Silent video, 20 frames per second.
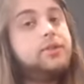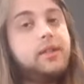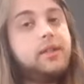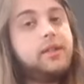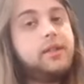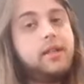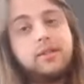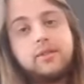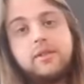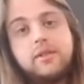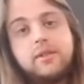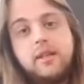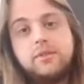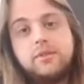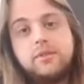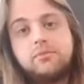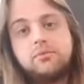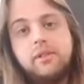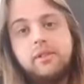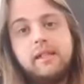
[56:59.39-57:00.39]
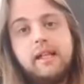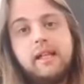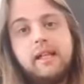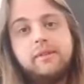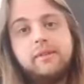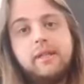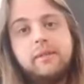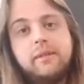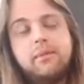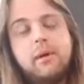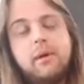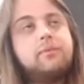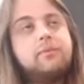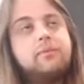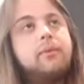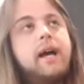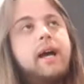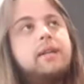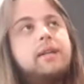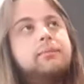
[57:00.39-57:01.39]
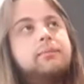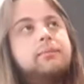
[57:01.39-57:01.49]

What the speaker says: is really lovely, but with minor